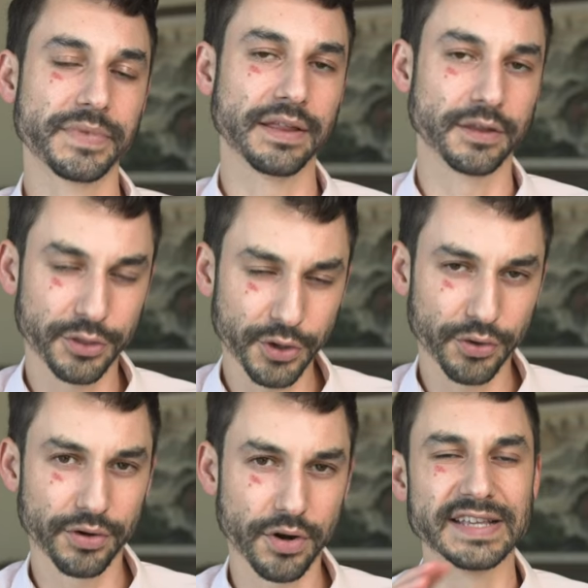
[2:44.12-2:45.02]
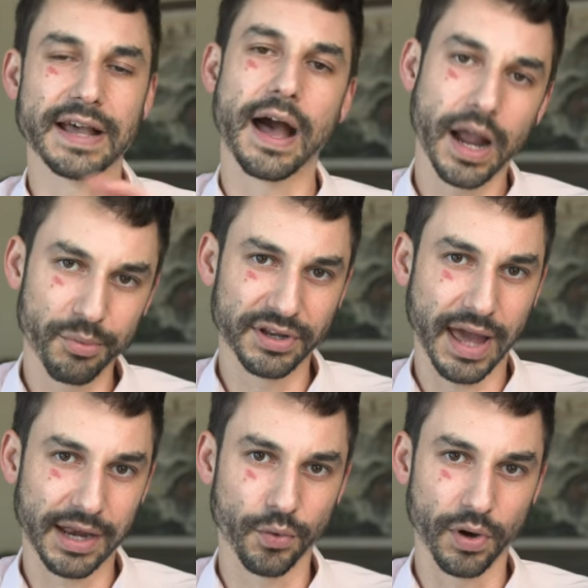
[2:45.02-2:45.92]
and the third is a hybrid
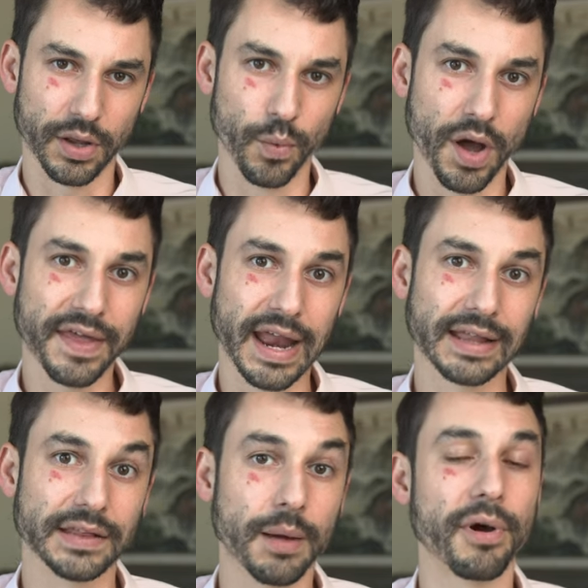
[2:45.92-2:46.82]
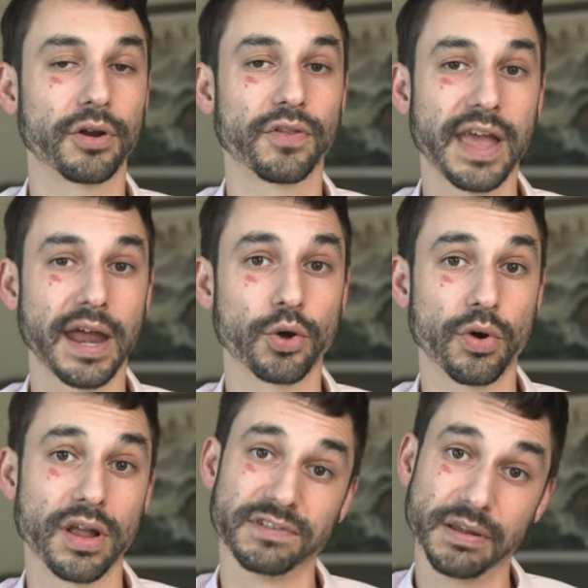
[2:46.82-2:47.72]
category, one that I lump under the
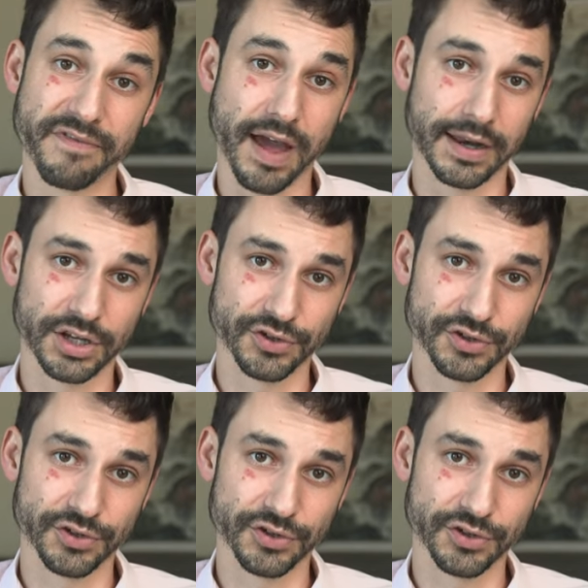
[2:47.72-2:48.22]
category of lymphatic